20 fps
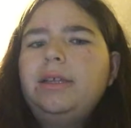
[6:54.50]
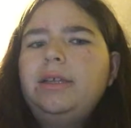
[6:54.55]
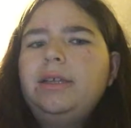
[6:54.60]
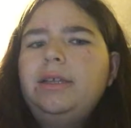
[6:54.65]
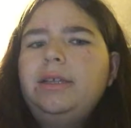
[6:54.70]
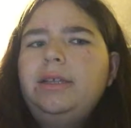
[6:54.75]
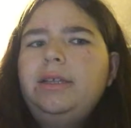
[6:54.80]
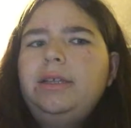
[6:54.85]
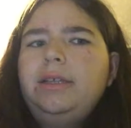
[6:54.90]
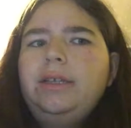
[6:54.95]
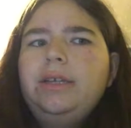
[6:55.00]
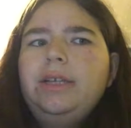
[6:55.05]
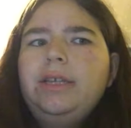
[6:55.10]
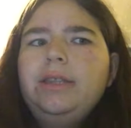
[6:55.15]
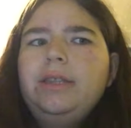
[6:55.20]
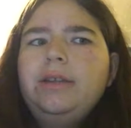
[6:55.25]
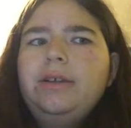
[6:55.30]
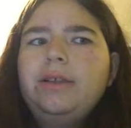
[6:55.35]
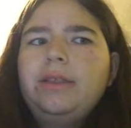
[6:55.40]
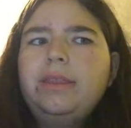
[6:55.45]

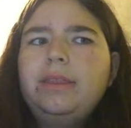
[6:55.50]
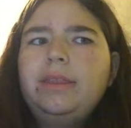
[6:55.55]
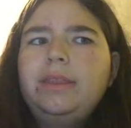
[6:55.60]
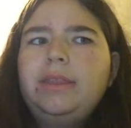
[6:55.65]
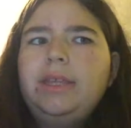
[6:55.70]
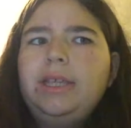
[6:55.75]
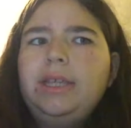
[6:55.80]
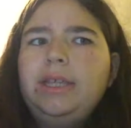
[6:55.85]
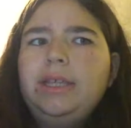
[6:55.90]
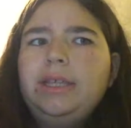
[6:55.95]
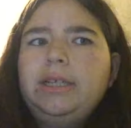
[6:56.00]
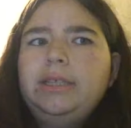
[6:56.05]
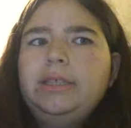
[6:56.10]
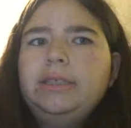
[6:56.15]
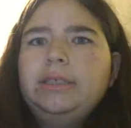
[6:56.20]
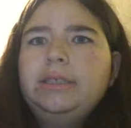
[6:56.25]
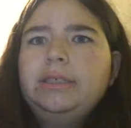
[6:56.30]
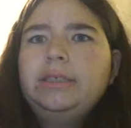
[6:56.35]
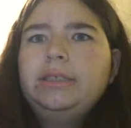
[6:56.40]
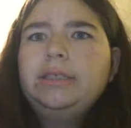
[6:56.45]
Another
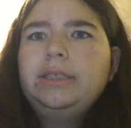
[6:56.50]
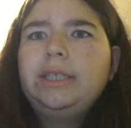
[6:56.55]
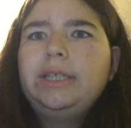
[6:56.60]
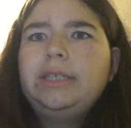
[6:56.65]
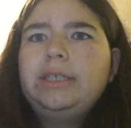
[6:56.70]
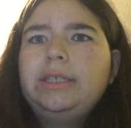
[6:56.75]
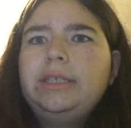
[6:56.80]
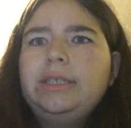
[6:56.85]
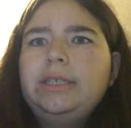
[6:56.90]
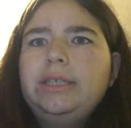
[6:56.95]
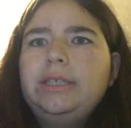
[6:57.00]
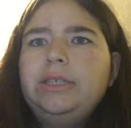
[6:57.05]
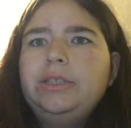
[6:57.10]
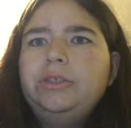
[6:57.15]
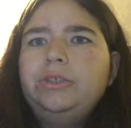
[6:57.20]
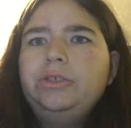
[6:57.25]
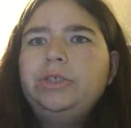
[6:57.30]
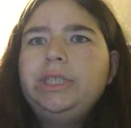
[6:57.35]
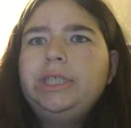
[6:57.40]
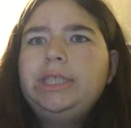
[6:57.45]
thing that's
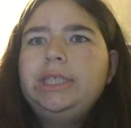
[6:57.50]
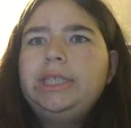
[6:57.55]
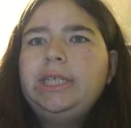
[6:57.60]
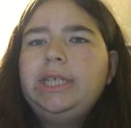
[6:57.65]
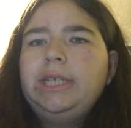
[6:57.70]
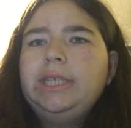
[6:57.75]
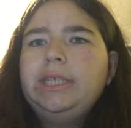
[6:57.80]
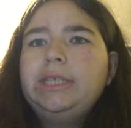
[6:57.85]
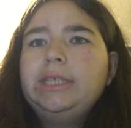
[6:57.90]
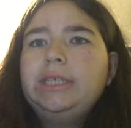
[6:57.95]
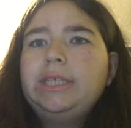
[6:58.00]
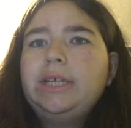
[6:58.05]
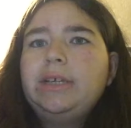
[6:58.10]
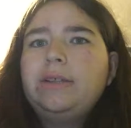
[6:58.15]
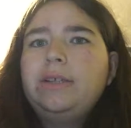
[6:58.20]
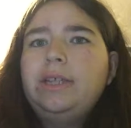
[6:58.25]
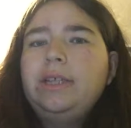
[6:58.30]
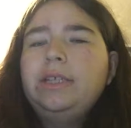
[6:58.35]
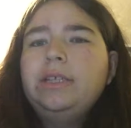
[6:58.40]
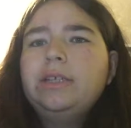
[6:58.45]
interesting is
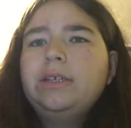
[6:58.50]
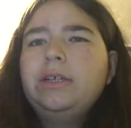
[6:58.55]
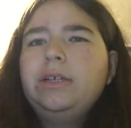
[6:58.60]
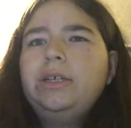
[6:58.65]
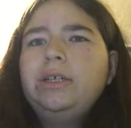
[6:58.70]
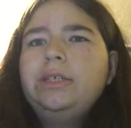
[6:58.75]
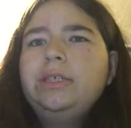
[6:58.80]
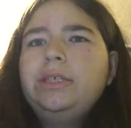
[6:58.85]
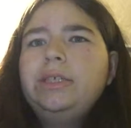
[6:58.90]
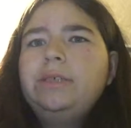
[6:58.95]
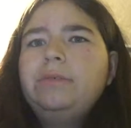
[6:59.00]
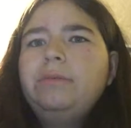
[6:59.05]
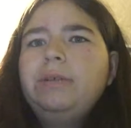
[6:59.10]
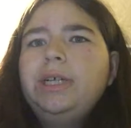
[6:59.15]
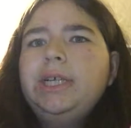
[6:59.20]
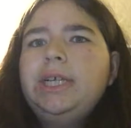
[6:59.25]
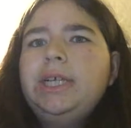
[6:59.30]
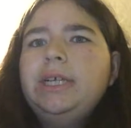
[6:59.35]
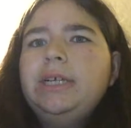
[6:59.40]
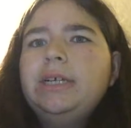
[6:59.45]
how this curse is
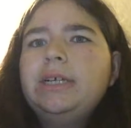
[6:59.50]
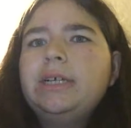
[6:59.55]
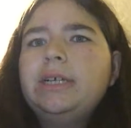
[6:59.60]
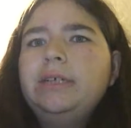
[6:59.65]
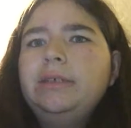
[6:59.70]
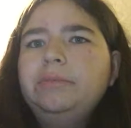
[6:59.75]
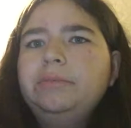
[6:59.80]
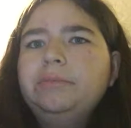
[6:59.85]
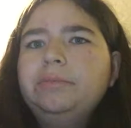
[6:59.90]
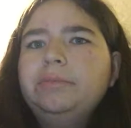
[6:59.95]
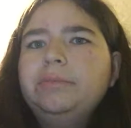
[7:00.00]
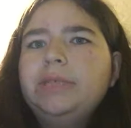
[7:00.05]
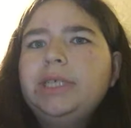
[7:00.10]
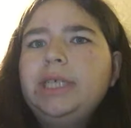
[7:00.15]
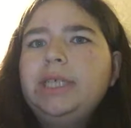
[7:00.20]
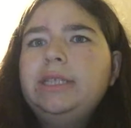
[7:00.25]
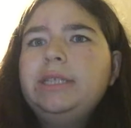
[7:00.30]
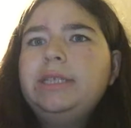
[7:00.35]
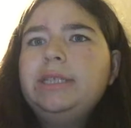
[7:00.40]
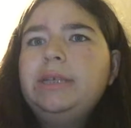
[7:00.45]
working.
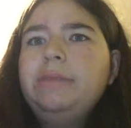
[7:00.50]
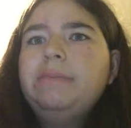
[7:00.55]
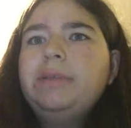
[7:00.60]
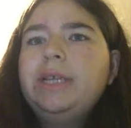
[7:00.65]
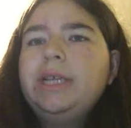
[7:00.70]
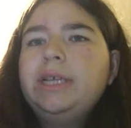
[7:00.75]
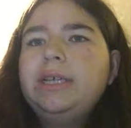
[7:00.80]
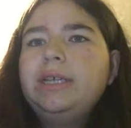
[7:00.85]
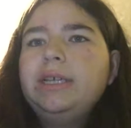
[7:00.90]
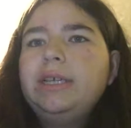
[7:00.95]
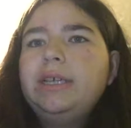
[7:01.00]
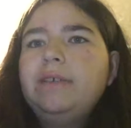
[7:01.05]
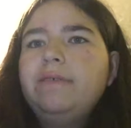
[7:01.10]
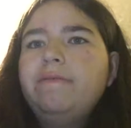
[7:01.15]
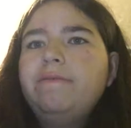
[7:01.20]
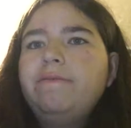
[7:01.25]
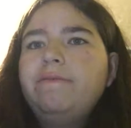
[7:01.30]
It seems like if